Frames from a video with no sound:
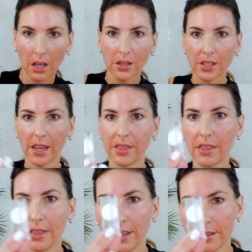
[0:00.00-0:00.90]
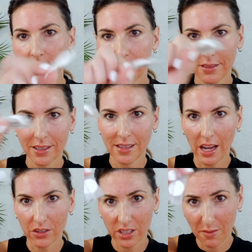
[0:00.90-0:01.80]
So yeah, this is
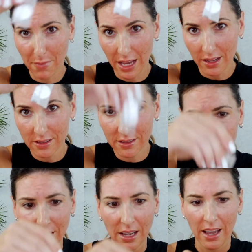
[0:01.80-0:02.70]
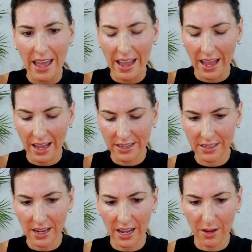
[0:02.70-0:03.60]
actually a mask,
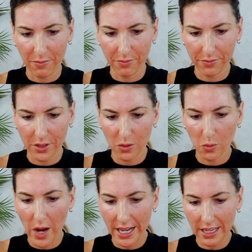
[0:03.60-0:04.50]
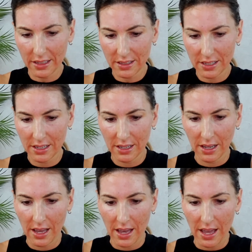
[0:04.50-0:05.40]
and you wet it,
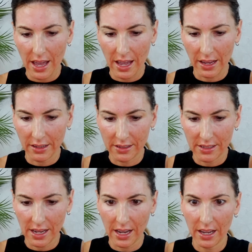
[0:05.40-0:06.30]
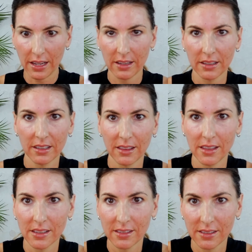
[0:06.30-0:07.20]
and
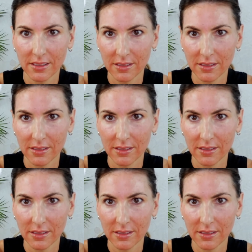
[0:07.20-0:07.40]
this